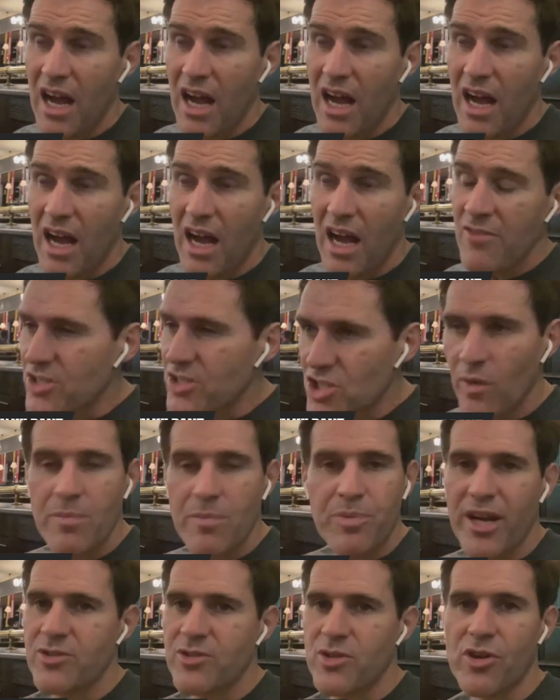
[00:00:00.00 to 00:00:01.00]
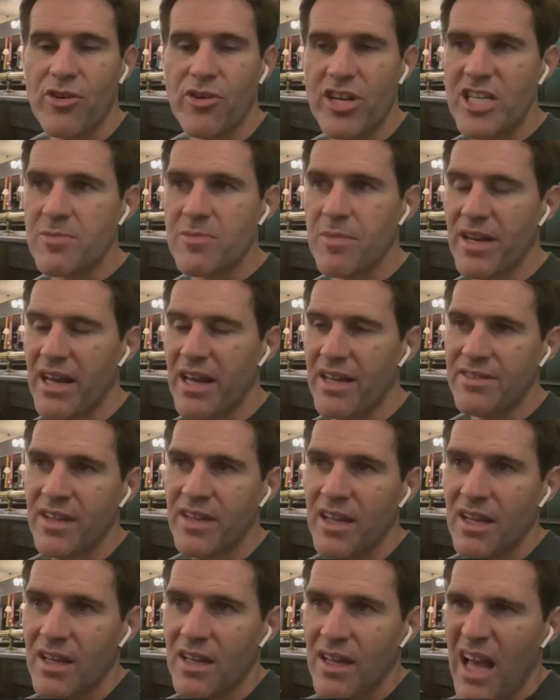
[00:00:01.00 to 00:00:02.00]
I've been so impressed with Griezmann. And
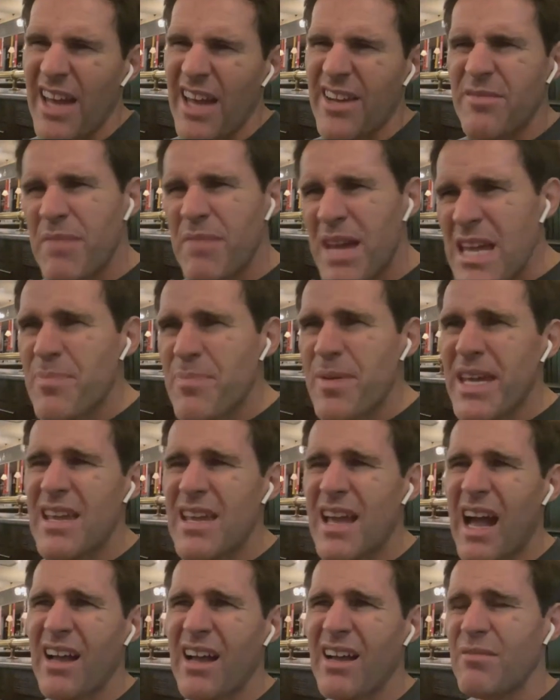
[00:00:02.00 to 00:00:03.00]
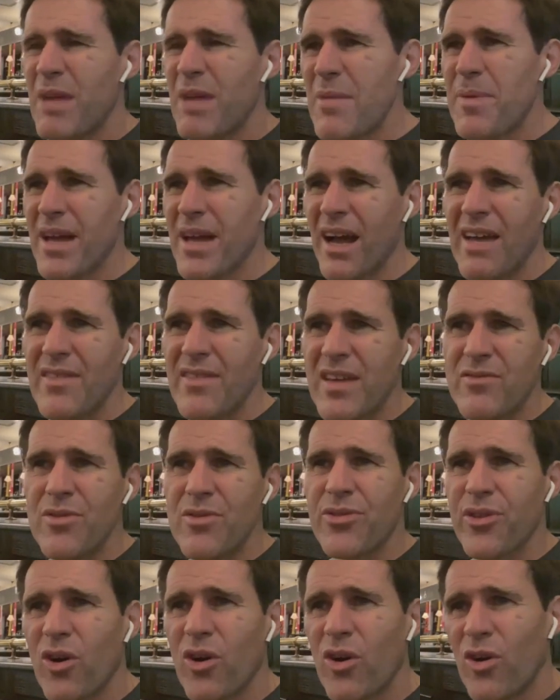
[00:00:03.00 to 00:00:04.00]
And maybe, maybe I've
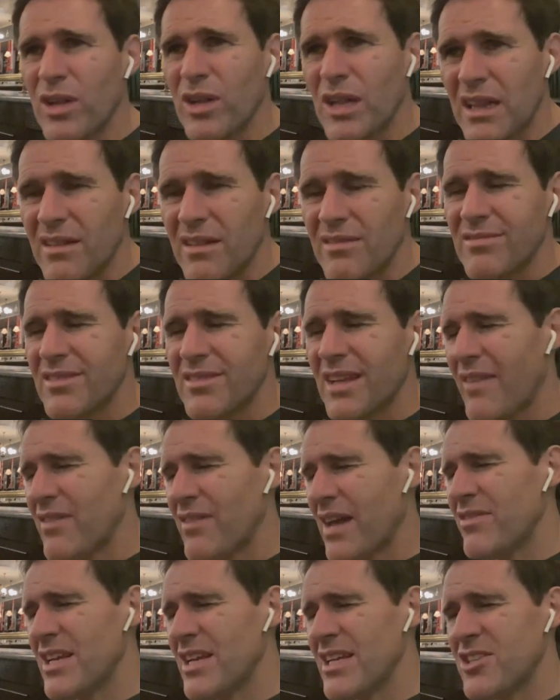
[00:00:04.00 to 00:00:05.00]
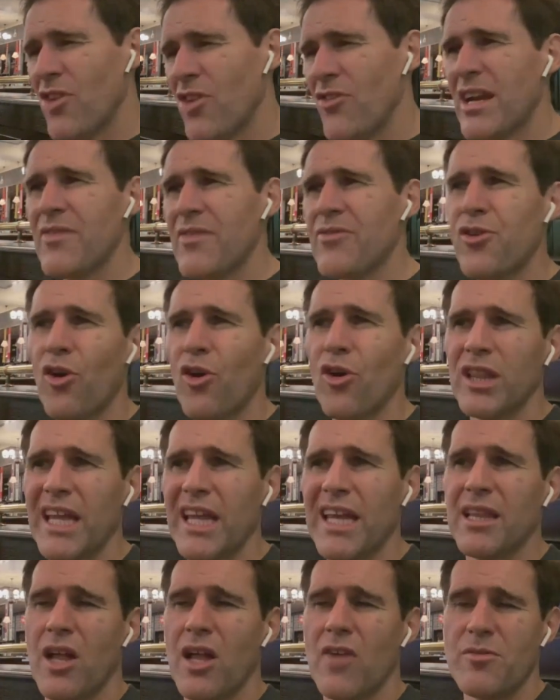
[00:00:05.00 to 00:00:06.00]
even thought, it's not that I thought
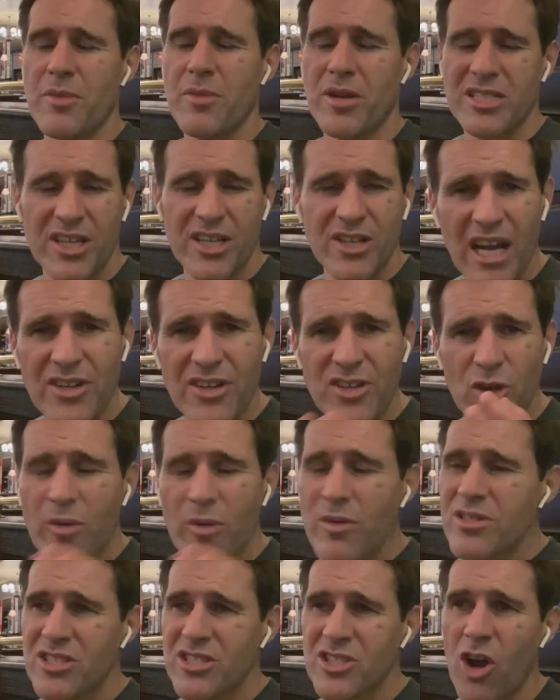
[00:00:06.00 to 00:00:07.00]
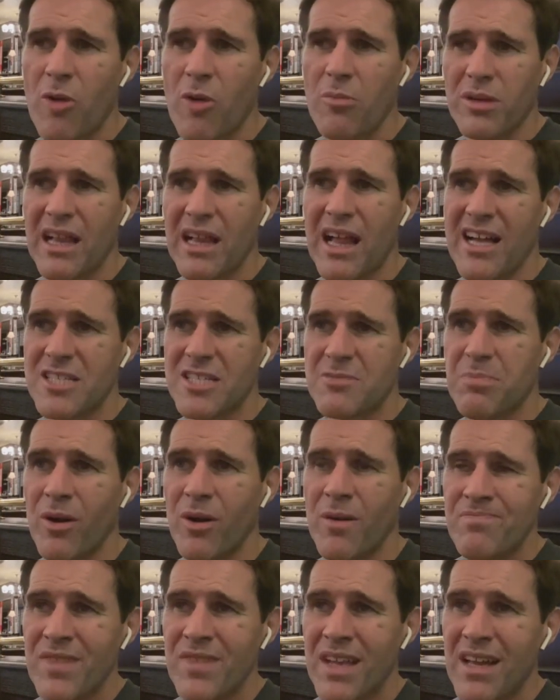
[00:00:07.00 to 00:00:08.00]
little of him because I, I knew he was top class,
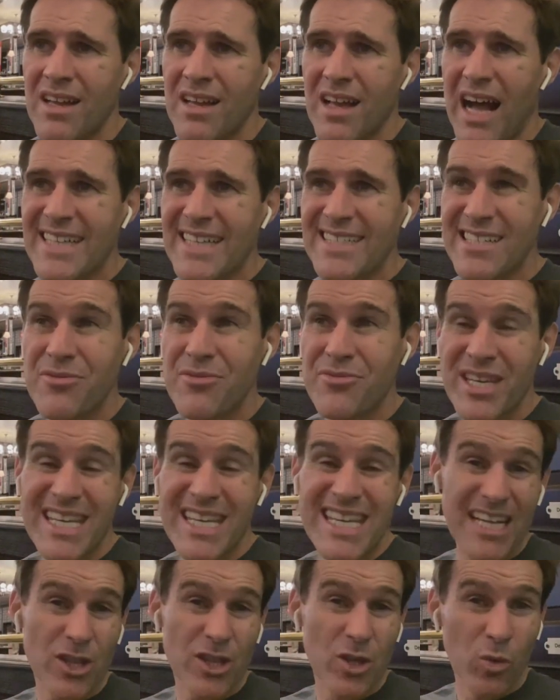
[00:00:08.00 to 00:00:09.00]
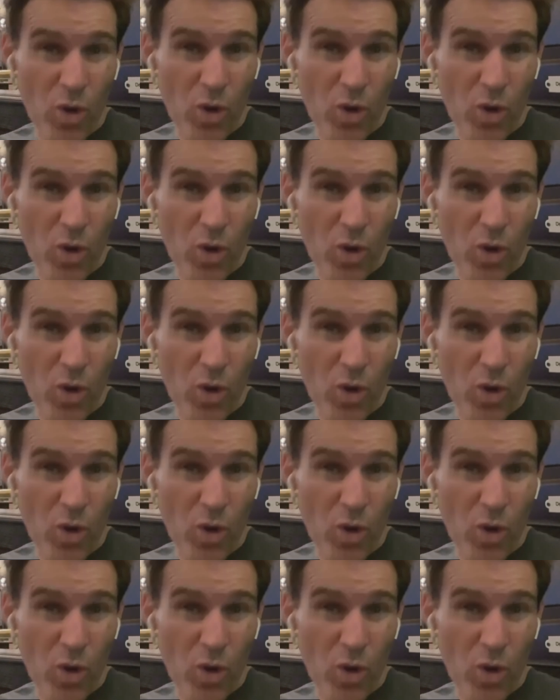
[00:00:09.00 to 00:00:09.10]
but I didn't think he had